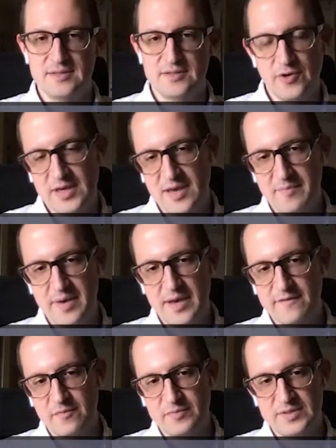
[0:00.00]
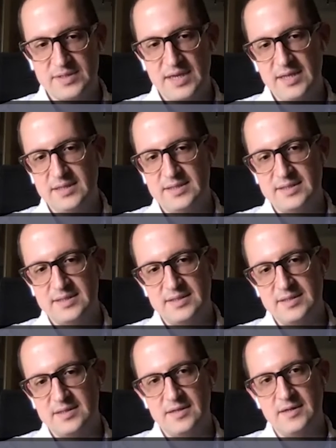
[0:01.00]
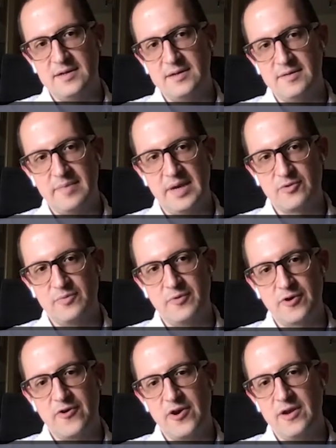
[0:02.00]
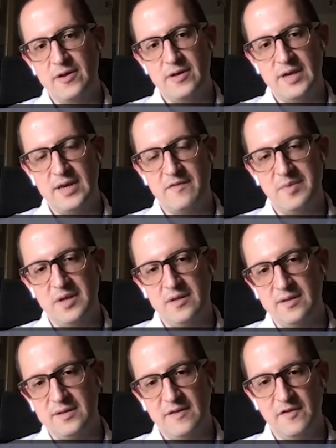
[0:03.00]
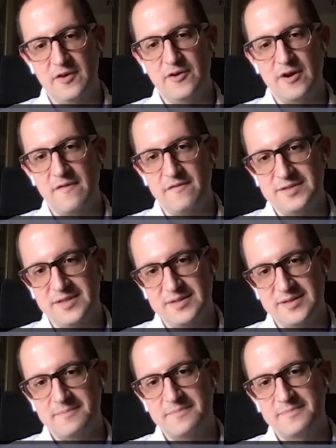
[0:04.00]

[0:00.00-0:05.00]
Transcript: So I came back from the States, back to Bulgaria, and I've been living here ever since.